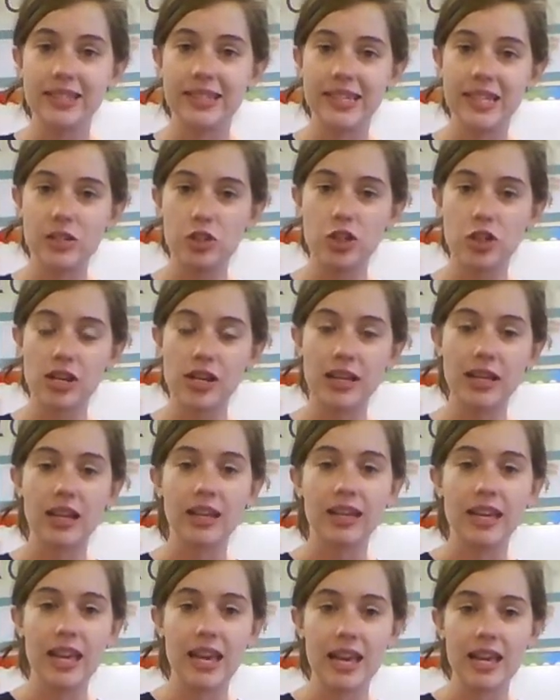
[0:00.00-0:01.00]
teaching
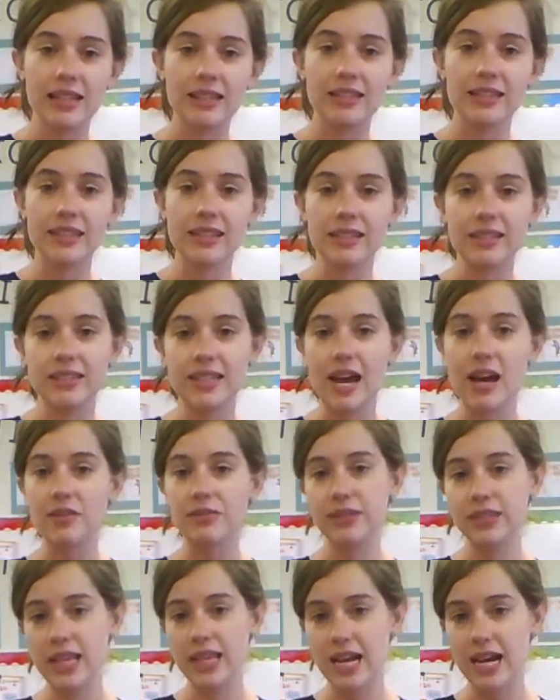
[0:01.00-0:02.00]
kids
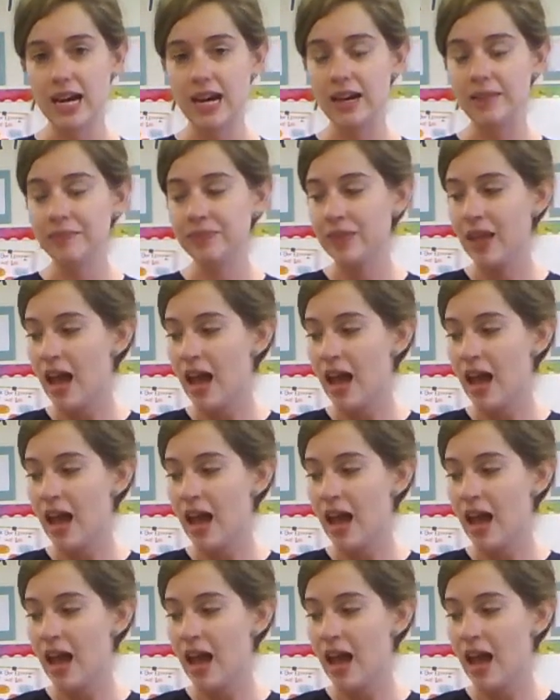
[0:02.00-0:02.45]
down there.